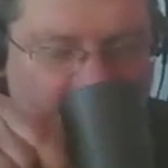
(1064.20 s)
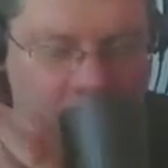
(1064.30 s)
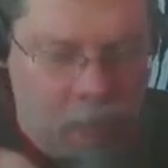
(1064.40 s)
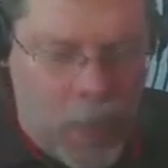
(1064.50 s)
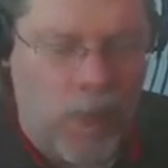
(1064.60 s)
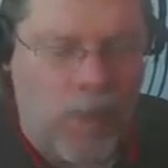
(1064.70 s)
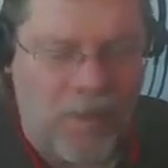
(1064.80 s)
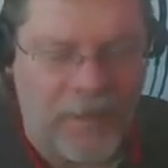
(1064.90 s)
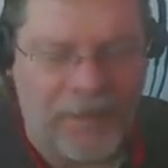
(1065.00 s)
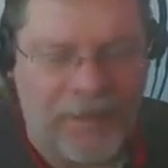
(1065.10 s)

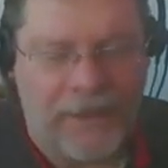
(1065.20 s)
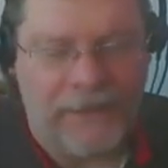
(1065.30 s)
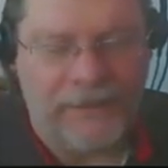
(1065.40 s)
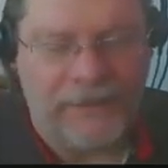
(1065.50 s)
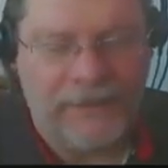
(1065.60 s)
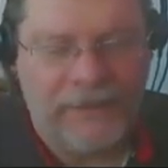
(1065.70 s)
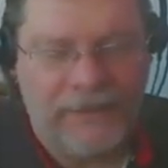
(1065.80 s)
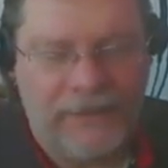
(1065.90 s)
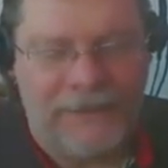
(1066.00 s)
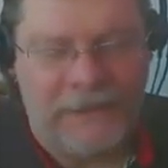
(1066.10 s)

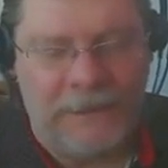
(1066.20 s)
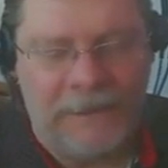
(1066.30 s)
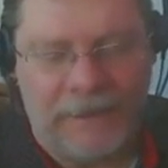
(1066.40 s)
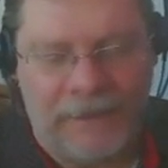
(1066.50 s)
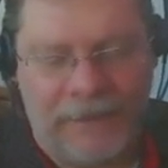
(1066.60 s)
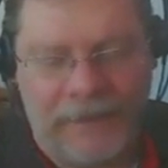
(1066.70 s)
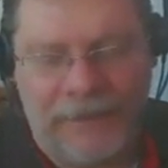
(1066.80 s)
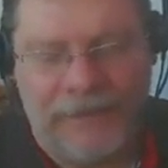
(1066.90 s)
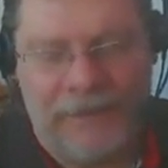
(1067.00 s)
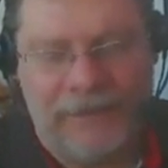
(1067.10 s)

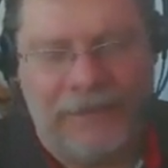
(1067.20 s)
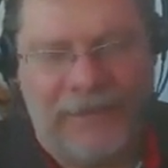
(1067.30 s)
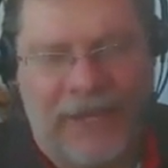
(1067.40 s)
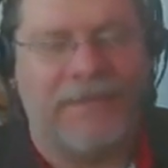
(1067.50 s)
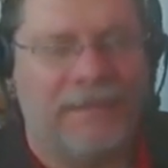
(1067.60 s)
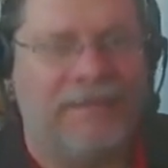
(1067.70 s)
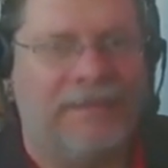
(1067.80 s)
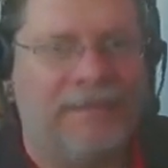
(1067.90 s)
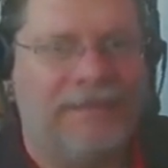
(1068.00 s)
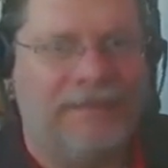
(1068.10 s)

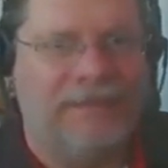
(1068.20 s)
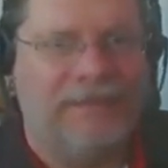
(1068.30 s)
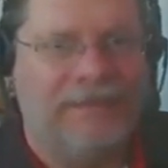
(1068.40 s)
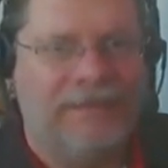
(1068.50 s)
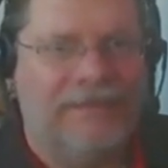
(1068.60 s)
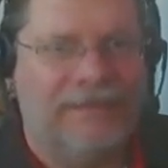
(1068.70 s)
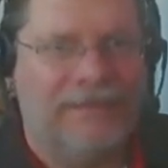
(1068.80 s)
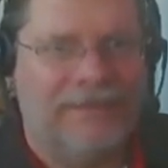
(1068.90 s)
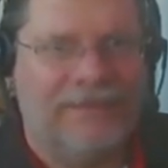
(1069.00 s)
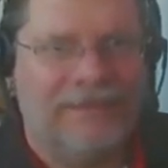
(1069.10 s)

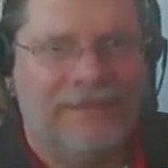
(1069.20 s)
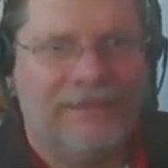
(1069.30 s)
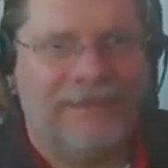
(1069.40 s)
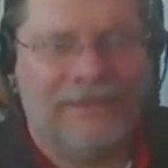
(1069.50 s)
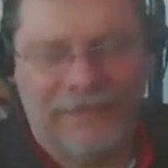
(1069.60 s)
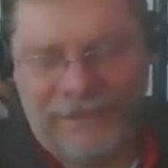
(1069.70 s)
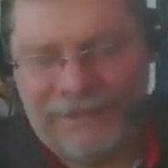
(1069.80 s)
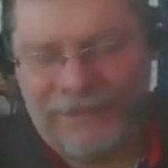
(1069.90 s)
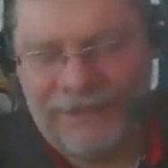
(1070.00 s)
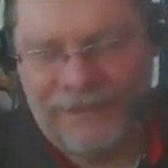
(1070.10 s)

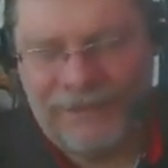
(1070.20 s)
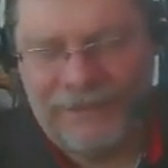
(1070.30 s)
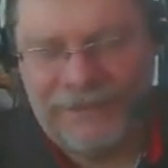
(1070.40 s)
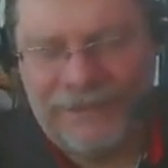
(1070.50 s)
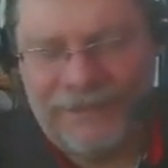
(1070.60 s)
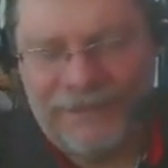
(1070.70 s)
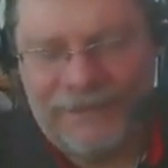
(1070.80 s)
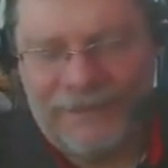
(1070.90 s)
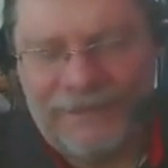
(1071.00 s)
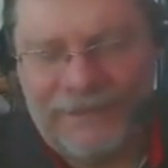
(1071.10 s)

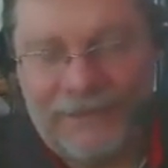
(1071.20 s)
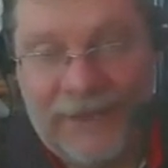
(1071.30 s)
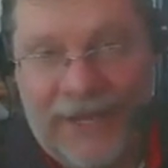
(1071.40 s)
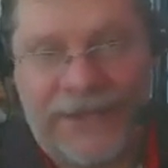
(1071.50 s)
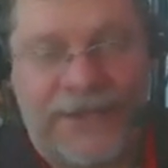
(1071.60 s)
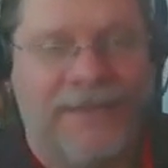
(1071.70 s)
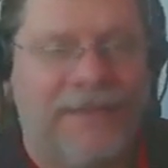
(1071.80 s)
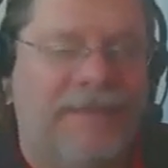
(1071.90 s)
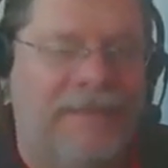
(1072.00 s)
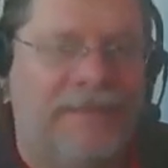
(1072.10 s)
(not speaking)